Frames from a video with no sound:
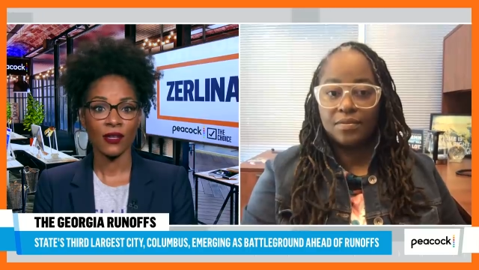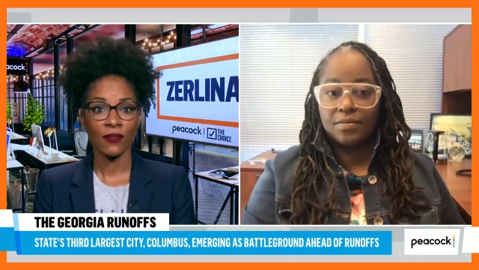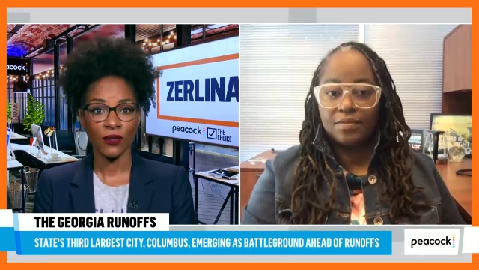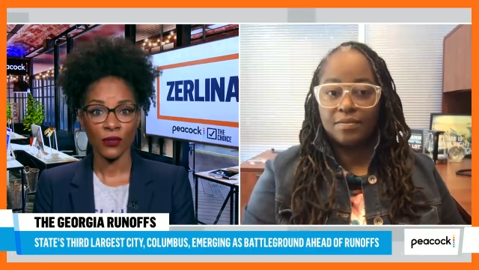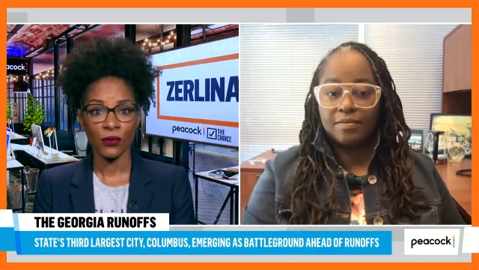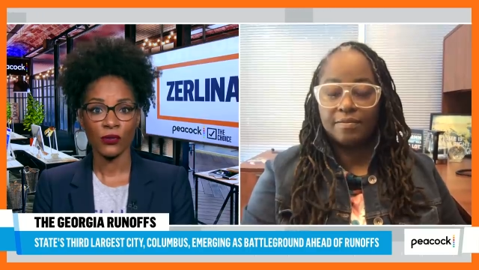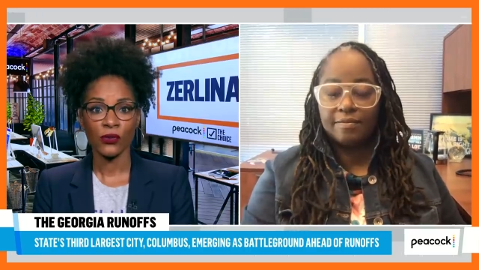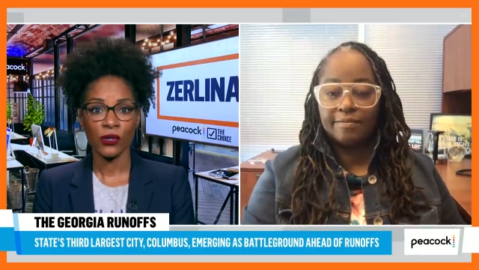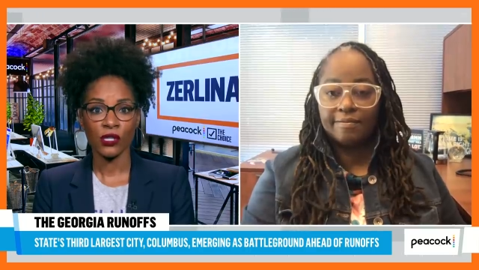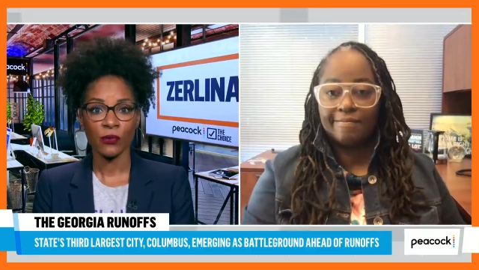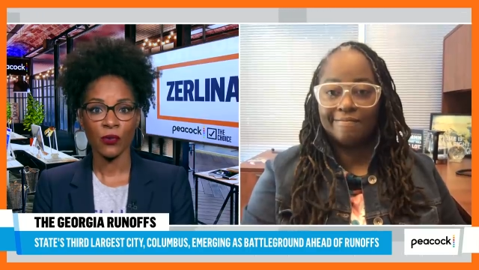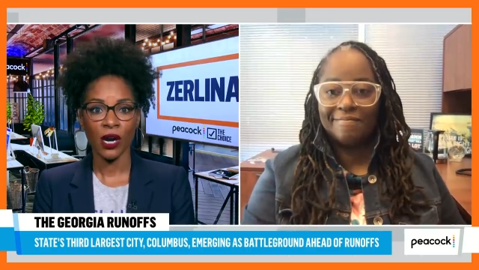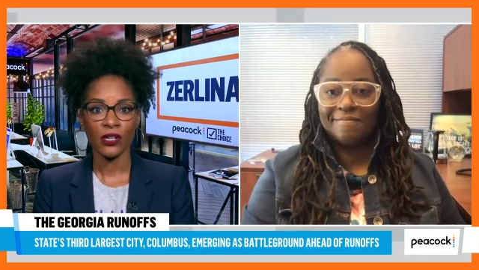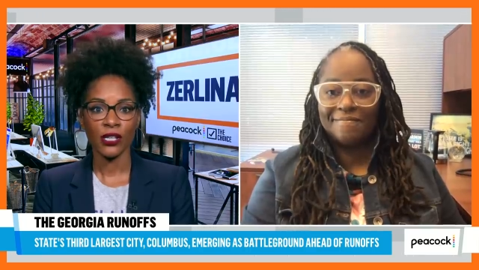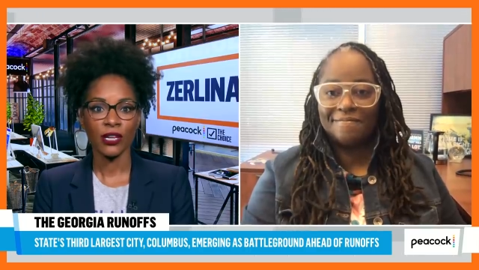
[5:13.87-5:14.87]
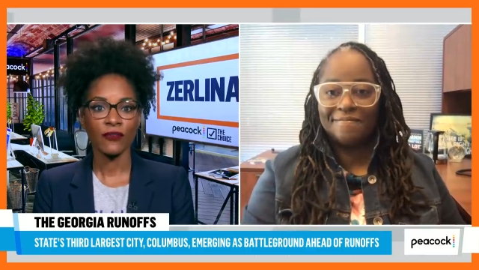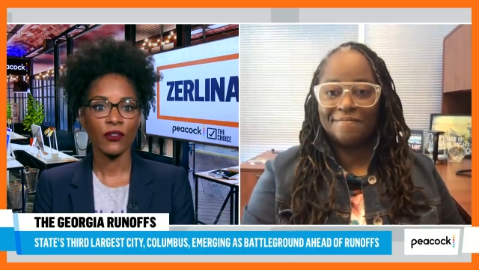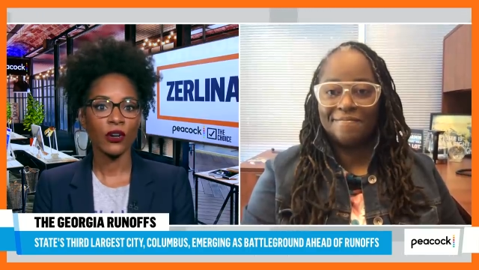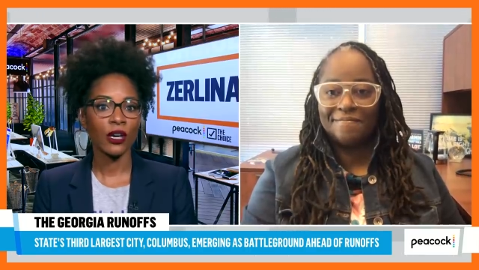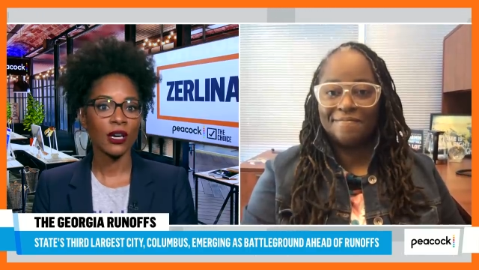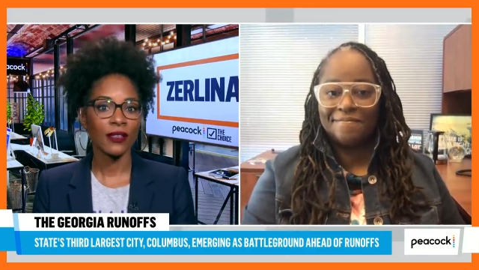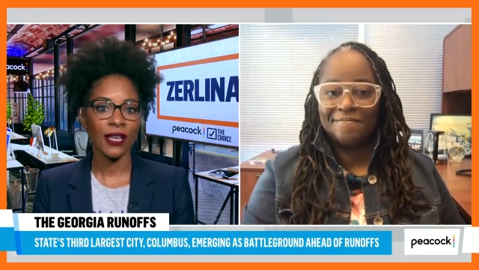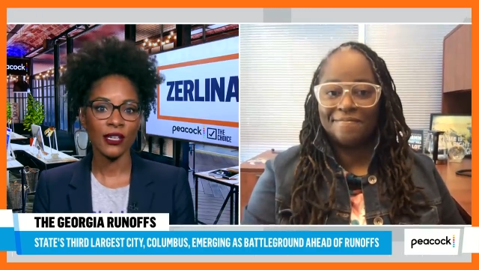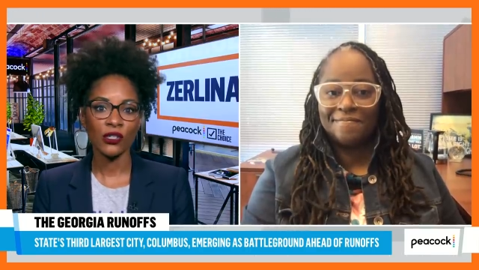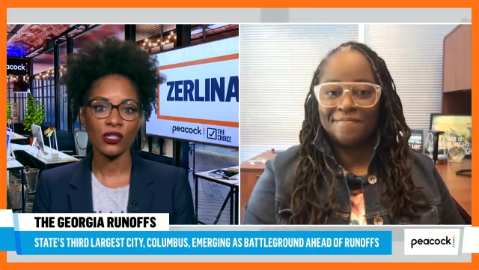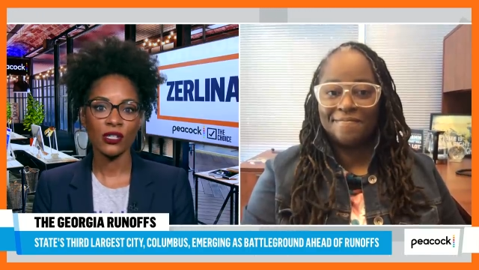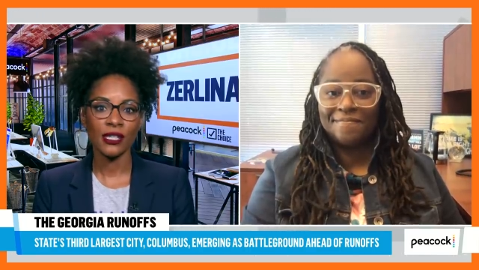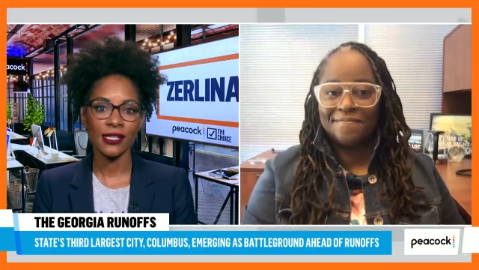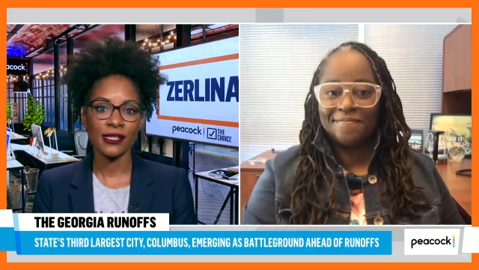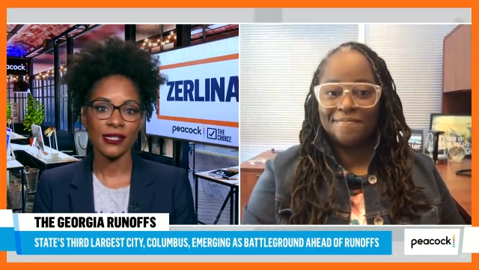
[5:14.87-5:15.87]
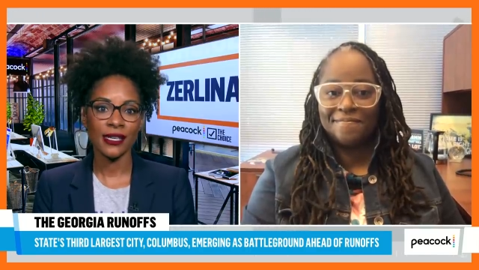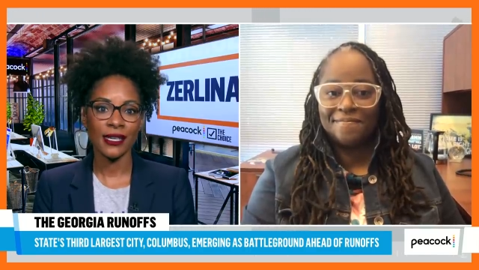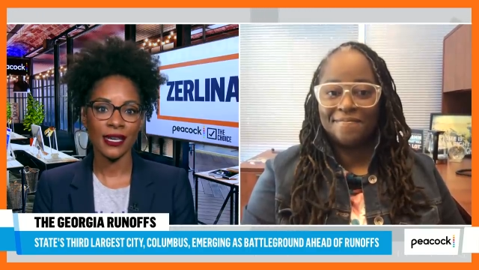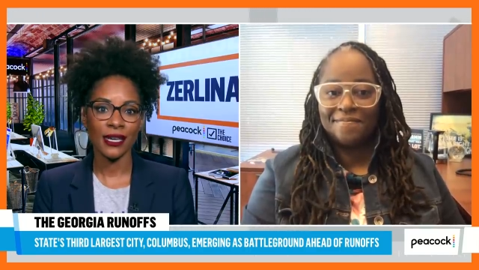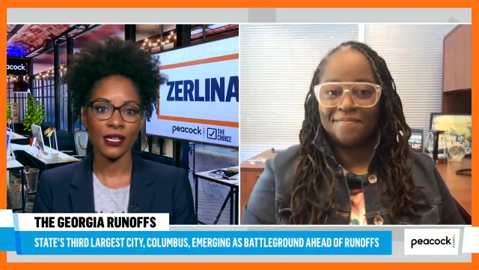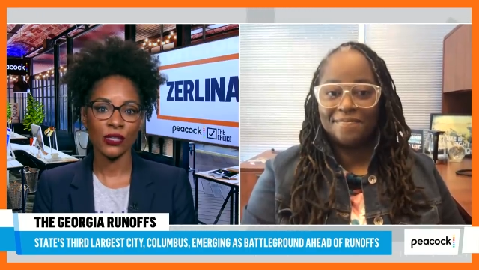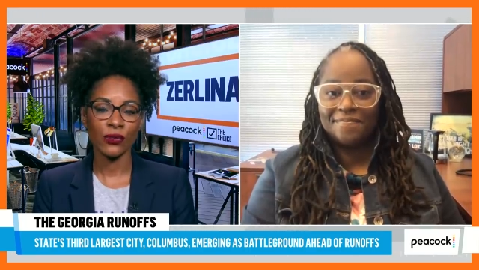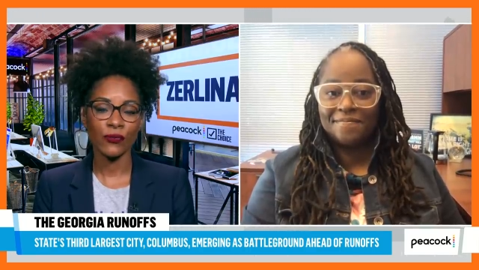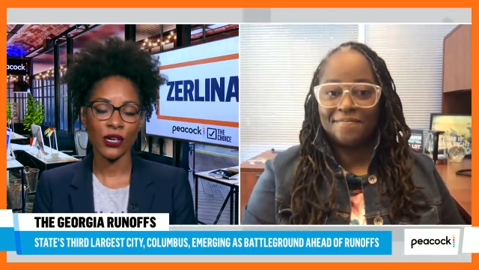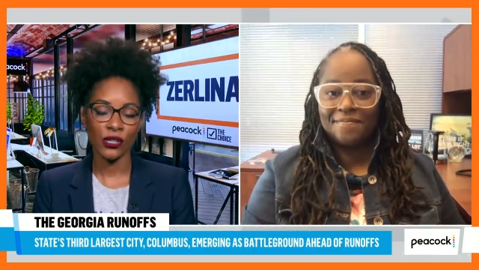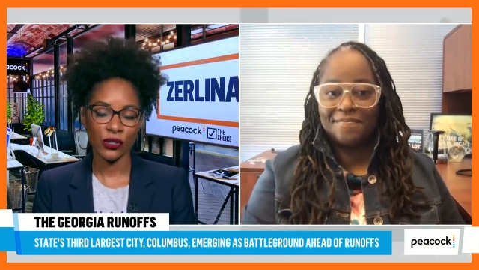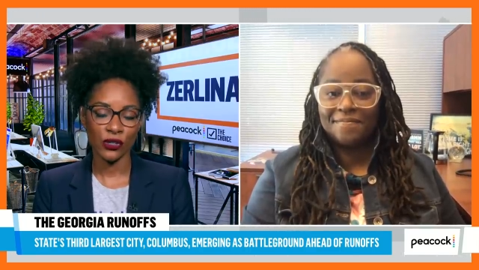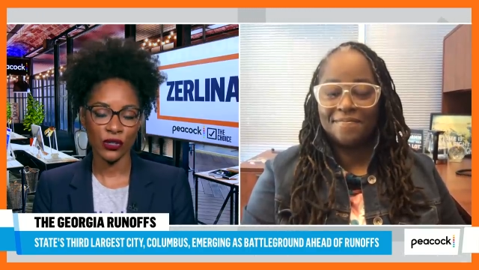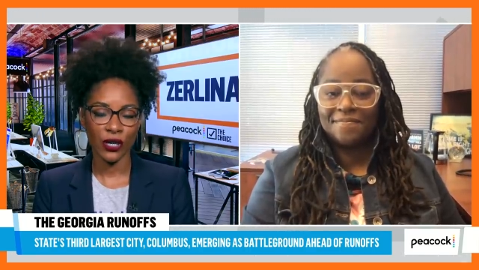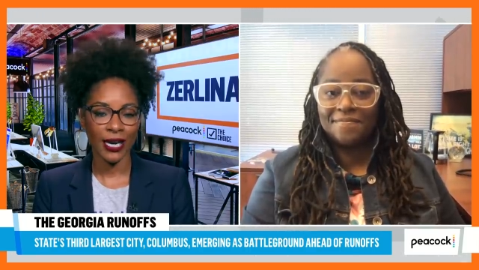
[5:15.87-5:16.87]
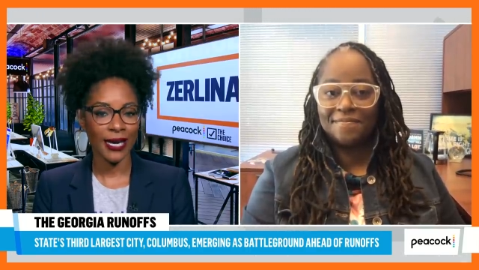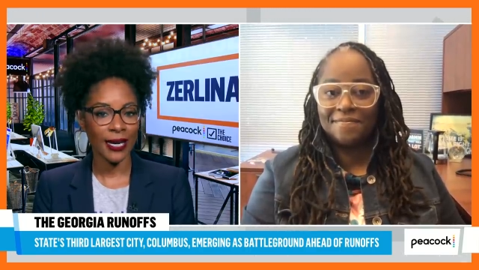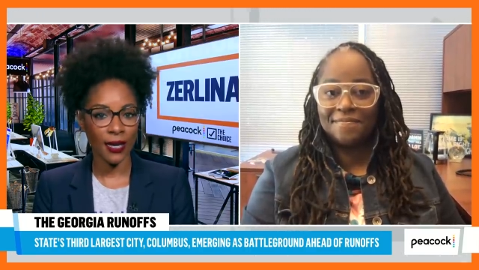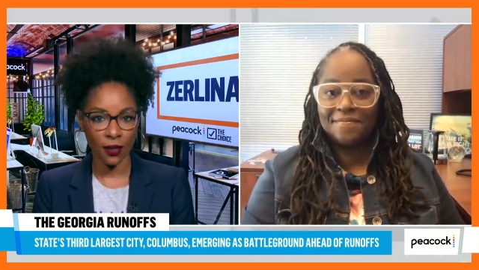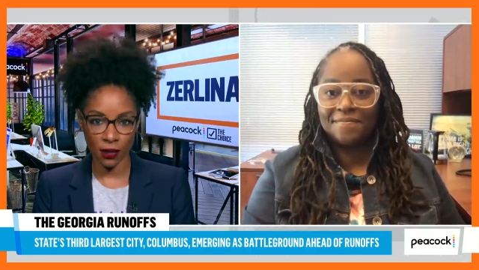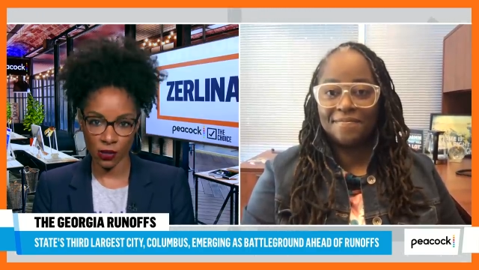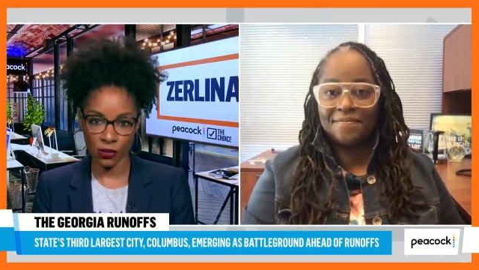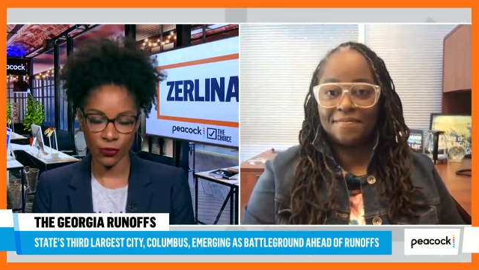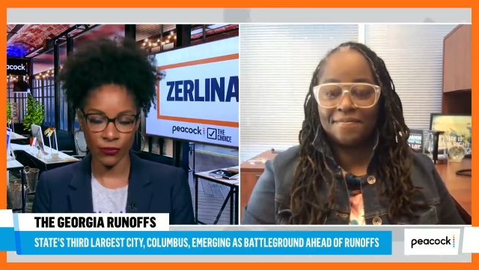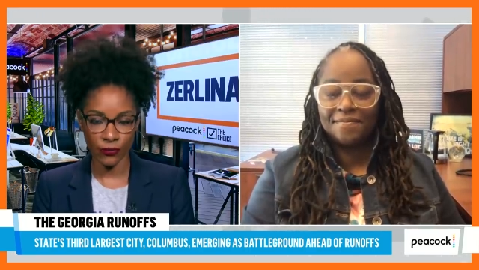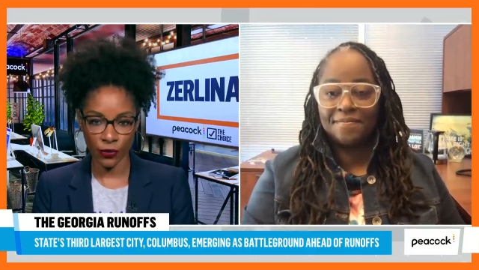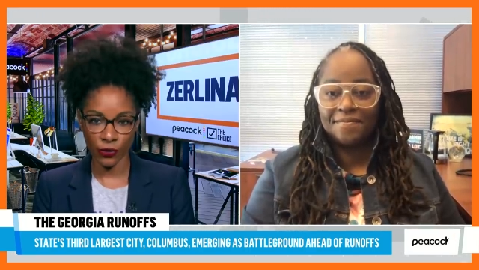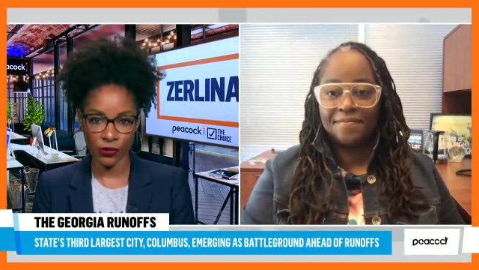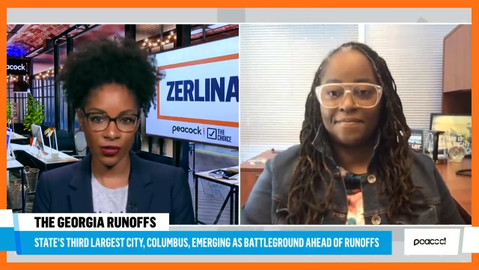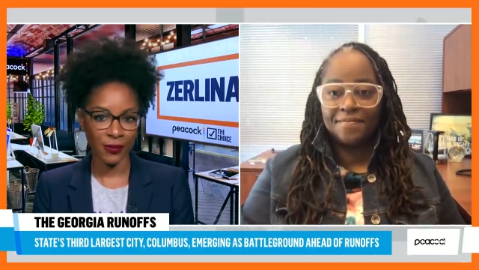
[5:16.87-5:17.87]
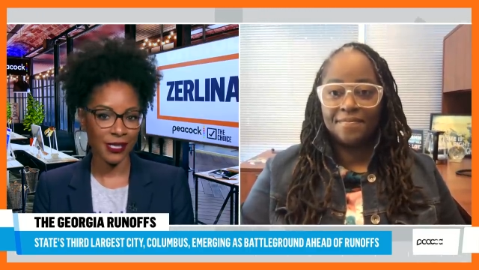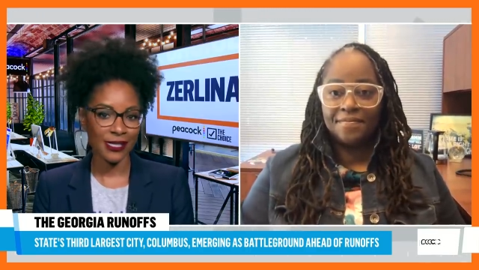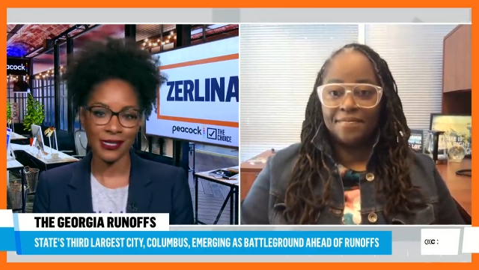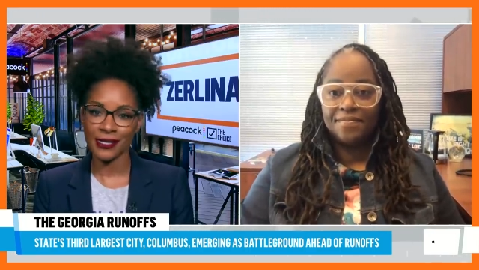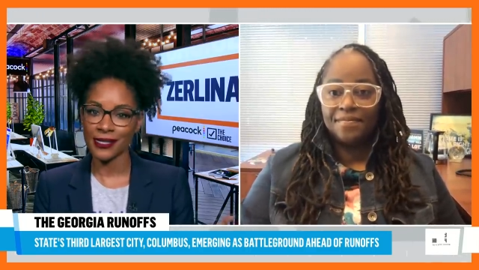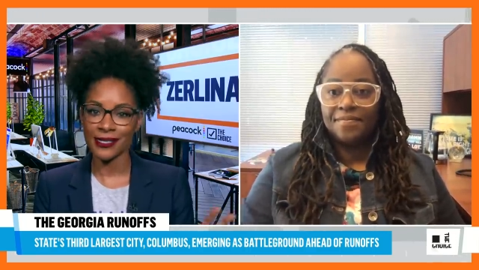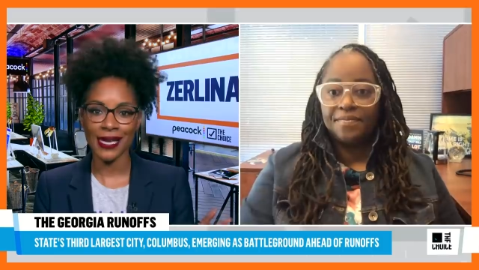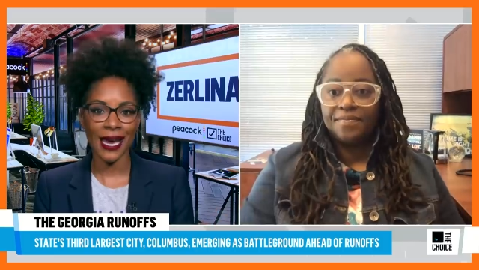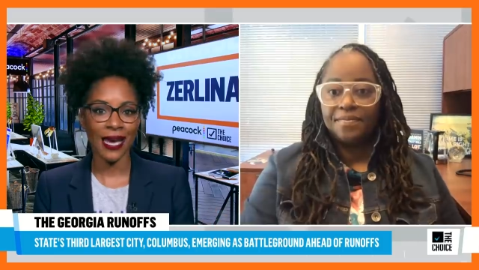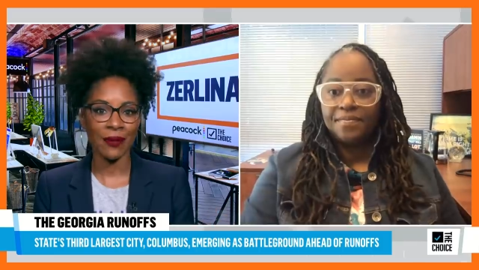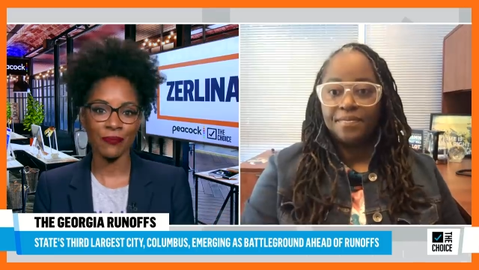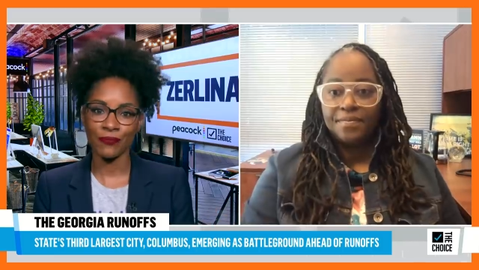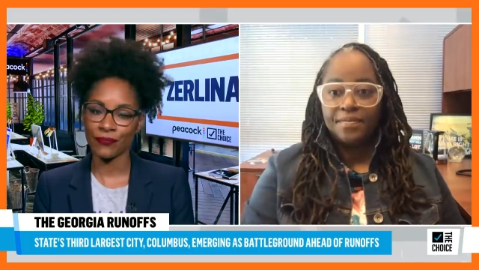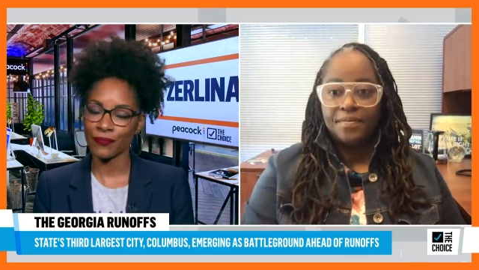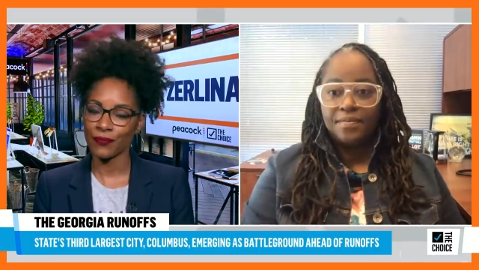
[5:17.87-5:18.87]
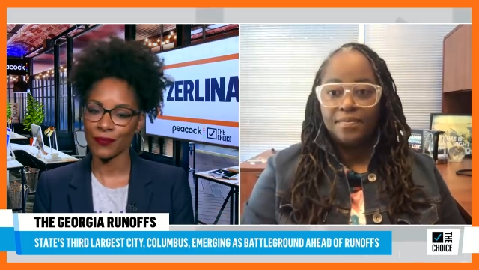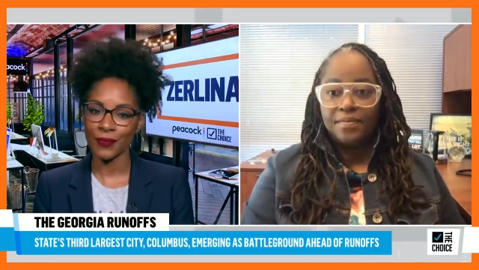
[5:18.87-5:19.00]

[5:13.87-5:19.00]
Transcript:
Speaker 1: the New Georgia Project, for allegedly seeking to register ineligible voters. I mean, it's the same.